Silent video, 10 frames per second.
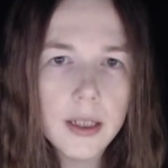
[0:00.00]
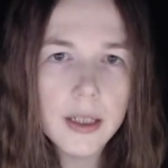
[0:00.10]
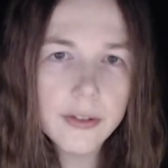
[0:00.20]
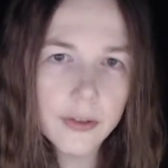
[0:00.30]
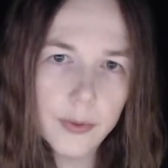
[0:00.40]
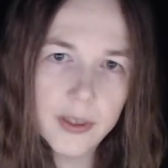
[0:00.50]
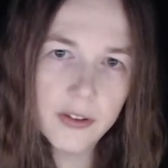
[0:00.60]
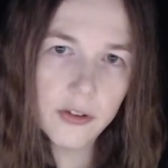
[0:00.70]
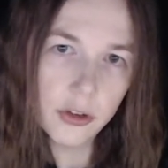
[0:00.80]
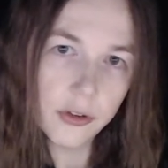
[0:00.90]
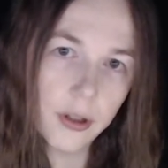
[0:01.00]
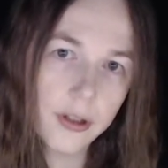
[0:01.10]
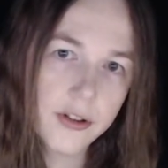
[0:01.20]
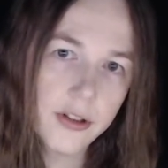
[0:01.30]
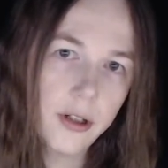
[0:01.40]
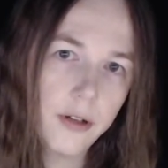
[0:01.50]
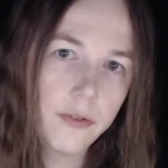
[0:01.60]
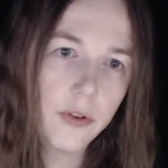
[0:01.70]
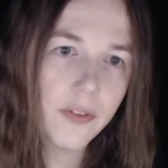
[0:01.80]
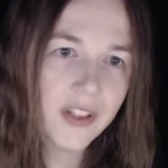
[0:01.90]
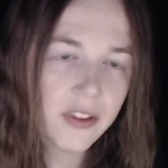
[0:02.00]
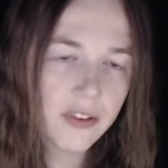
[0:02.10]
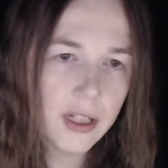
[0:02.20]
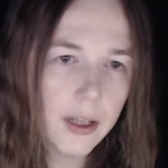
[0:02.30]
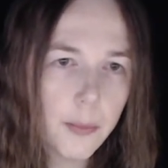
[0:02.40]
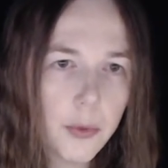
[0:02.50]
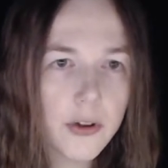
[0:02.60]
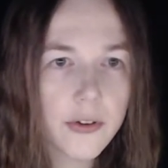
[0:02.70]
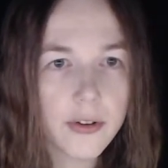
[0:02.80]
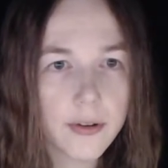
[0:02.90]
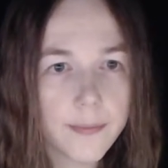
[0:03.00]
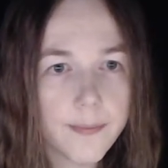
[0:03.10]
Each of which is just large enough to fit a single person.